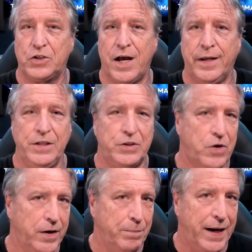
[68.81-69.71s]
jockey
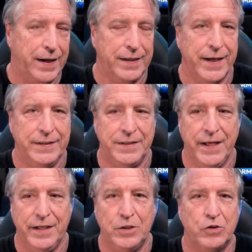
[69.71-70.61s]
starting back in
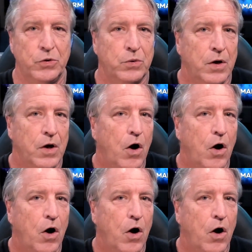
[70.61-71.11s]
1982,